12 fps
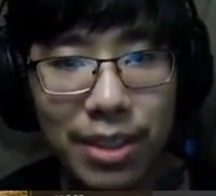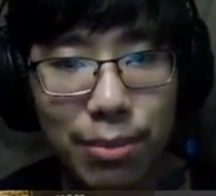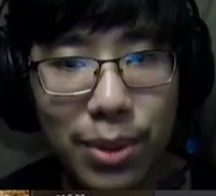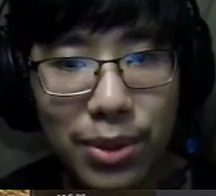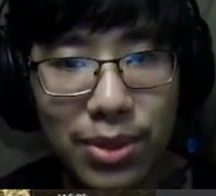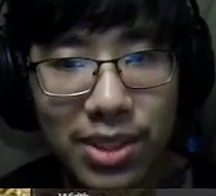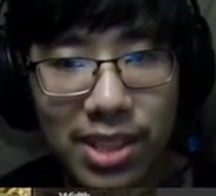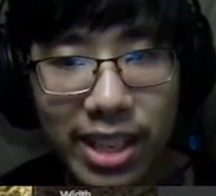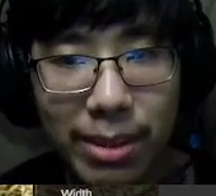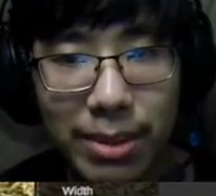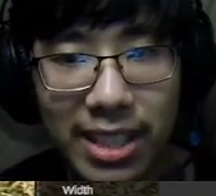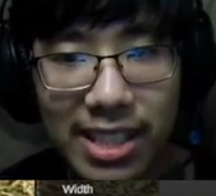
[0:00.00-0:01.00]
most of the
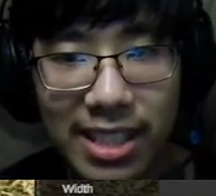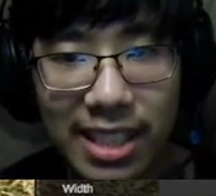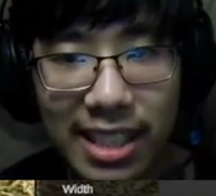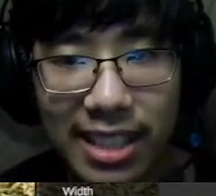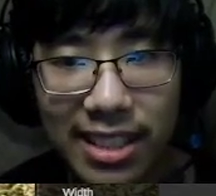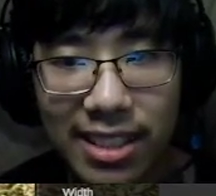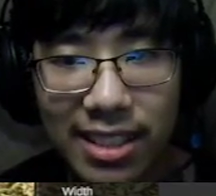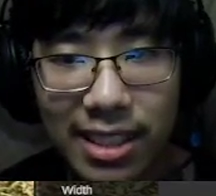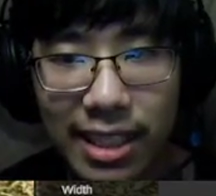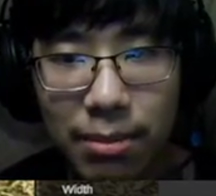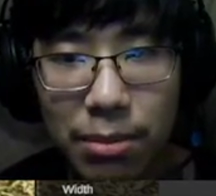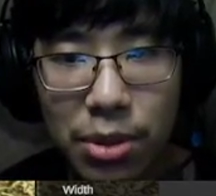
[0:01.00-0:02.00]
time they didn't have
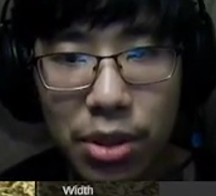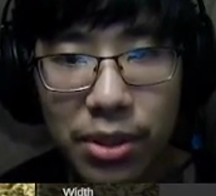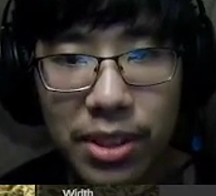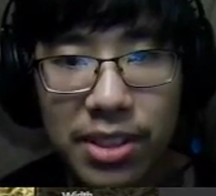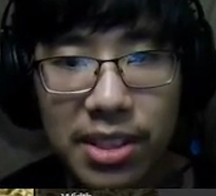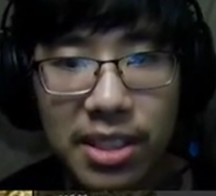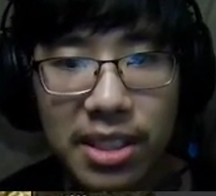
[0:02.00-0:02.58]
like turrets.